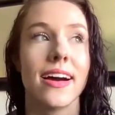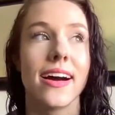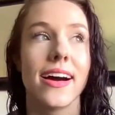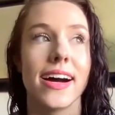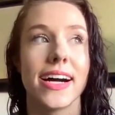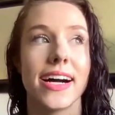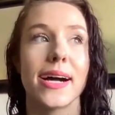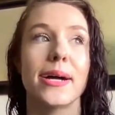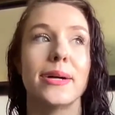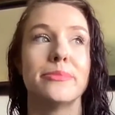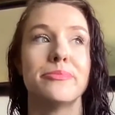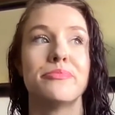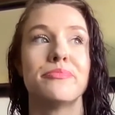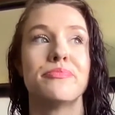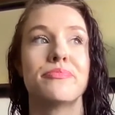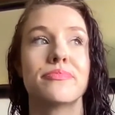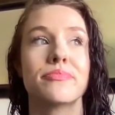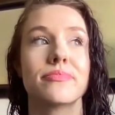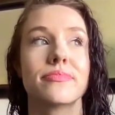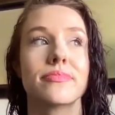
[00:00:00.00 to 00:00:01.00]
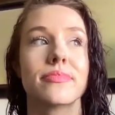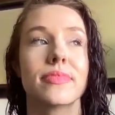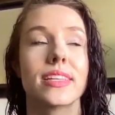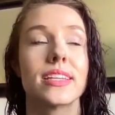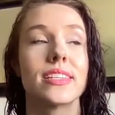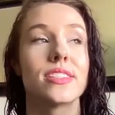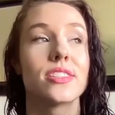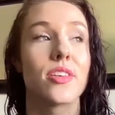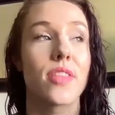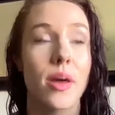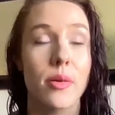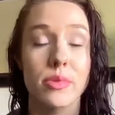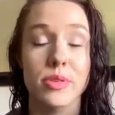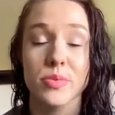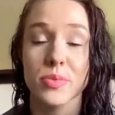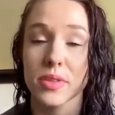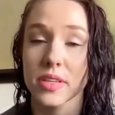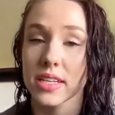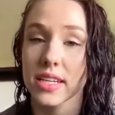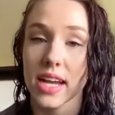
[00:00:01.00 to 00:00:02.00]
So that was
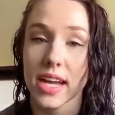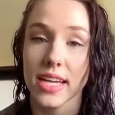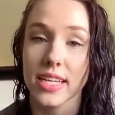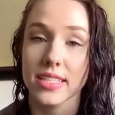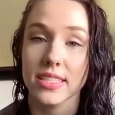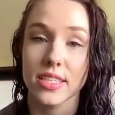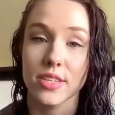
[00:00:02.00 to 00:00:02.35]
really nice.